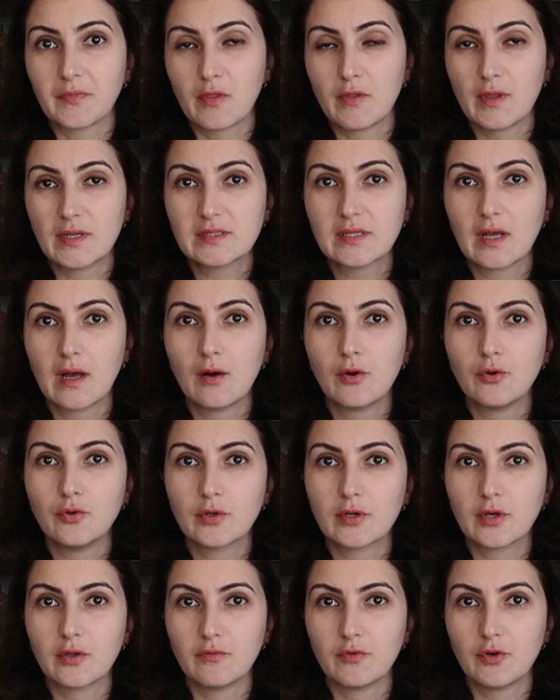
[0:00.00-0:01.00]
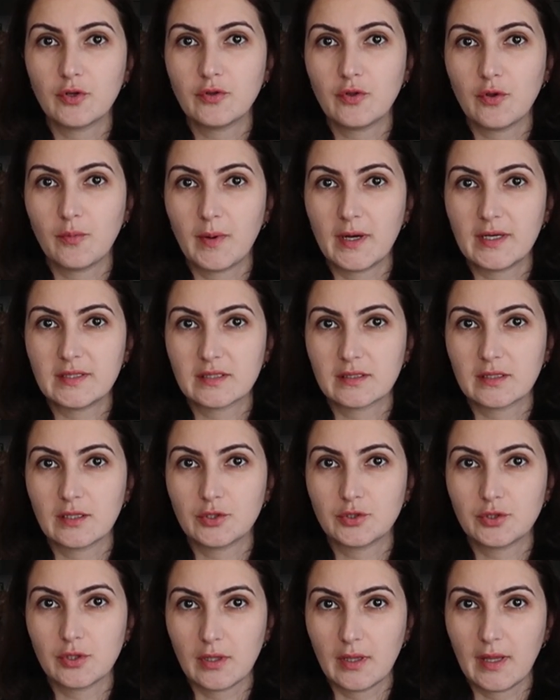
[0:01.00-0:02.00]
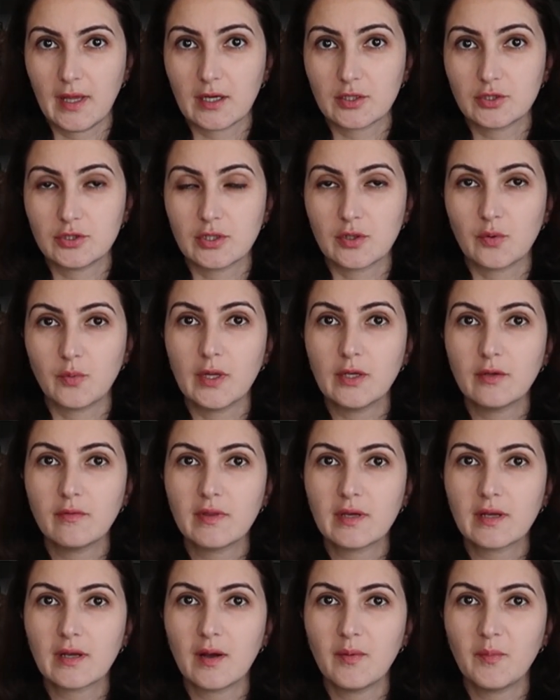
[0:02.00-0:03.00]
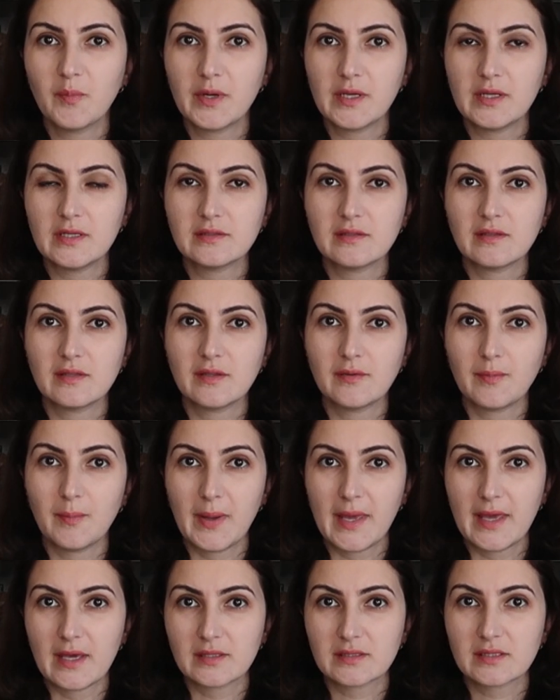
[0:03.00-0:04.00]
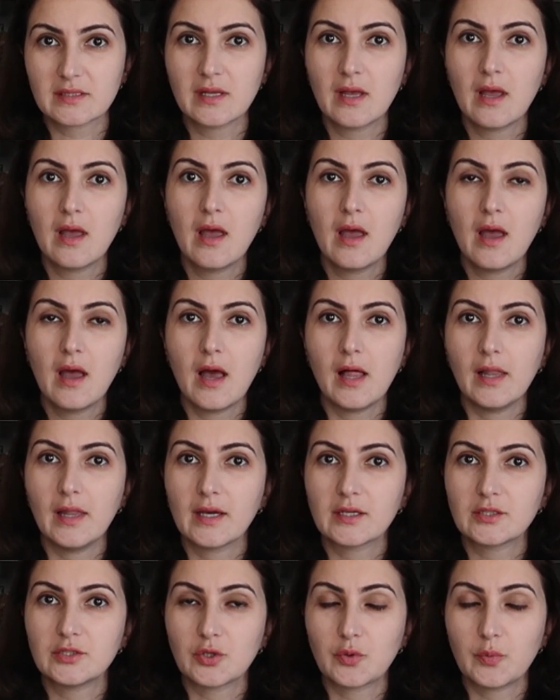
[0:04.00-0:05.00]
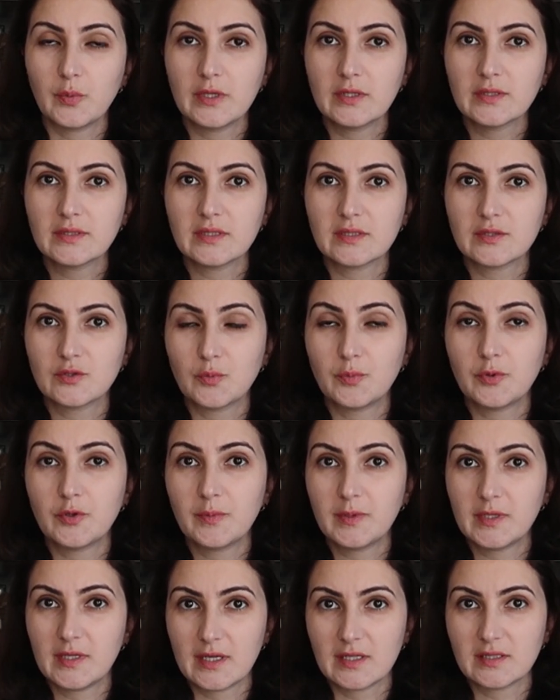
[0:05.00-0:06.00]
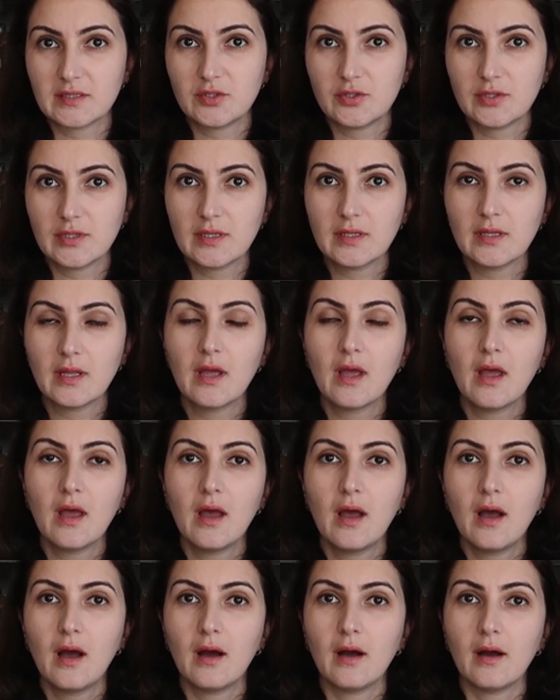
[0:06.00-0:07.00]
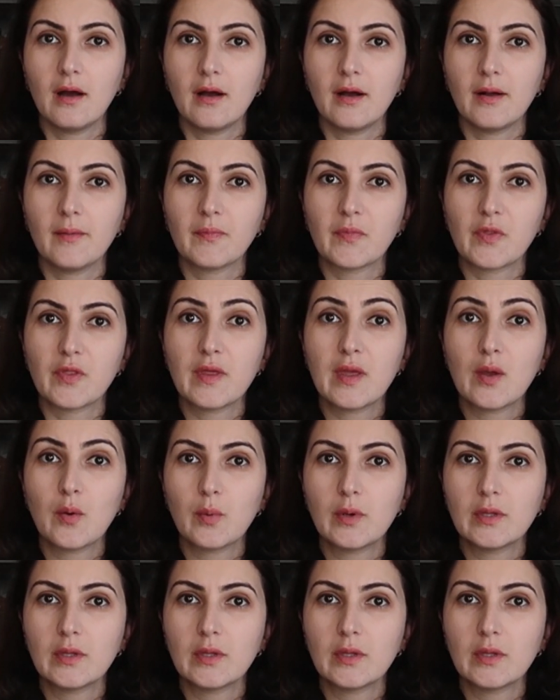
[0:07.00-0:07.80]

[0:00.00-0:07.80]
that's how you convert your bicycle to electric. One of the companies that makes electric wheels is Super Pedestrian. Their